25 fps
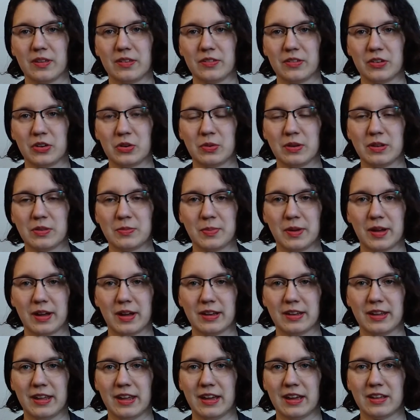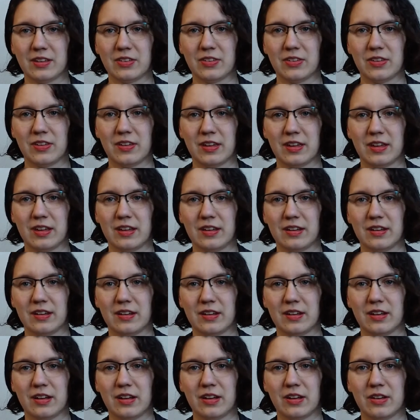Zero Waste podcasts
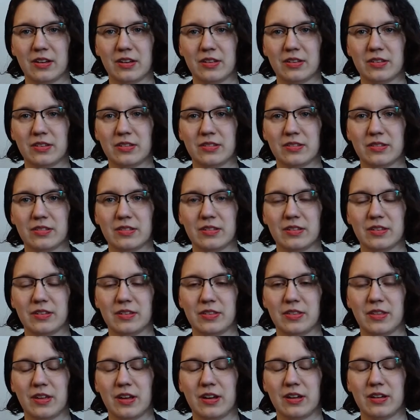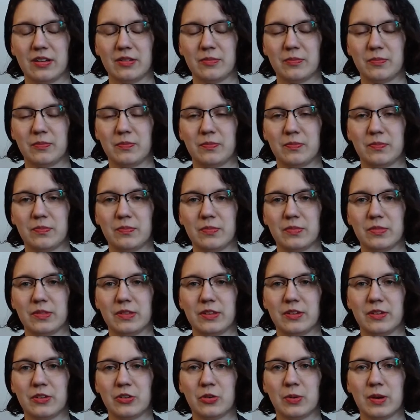and the
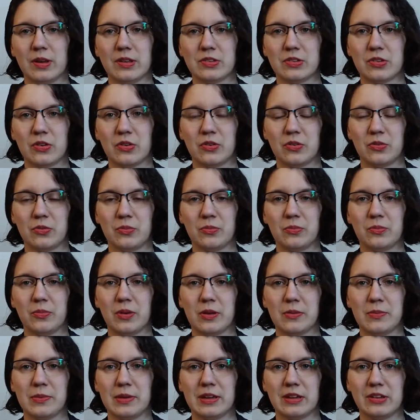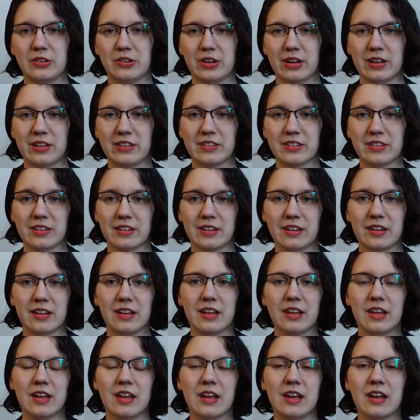Zero Waste Home by Via Johnson
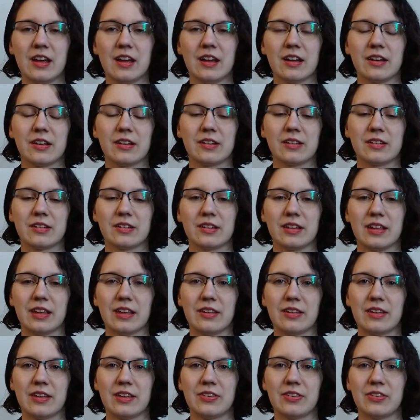lately.